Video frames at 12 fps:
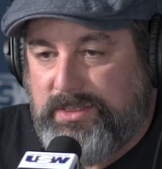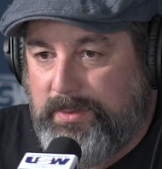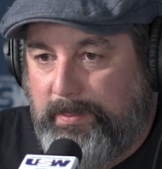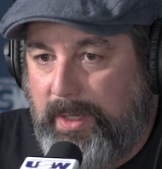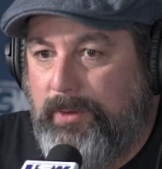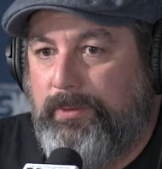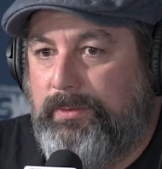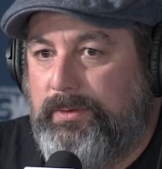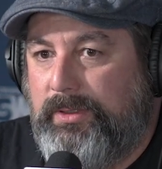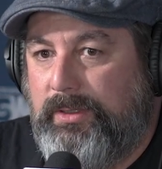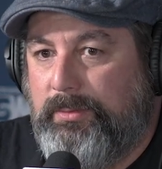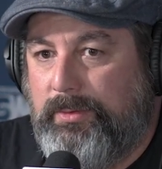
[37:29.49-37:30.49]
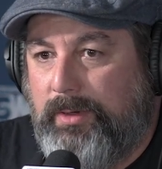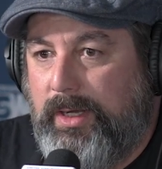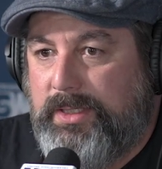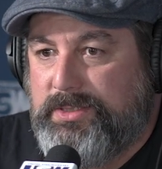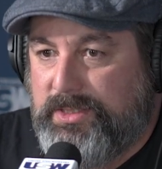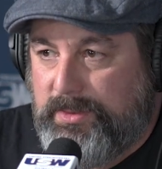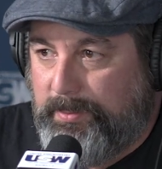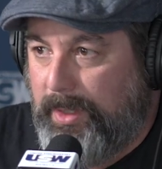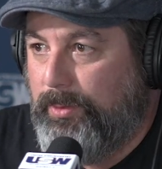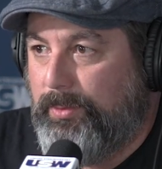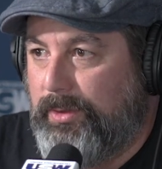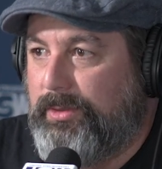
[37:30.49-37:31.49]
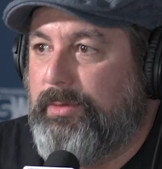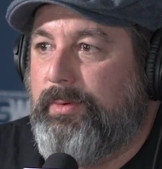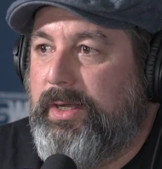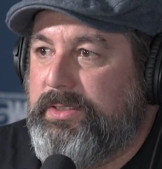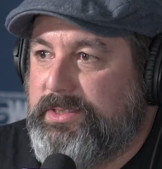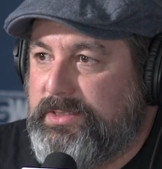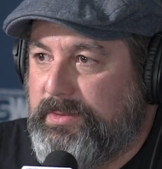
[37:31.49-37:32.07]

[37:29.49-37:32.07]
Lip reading: It's about human rights. It's about worker rights.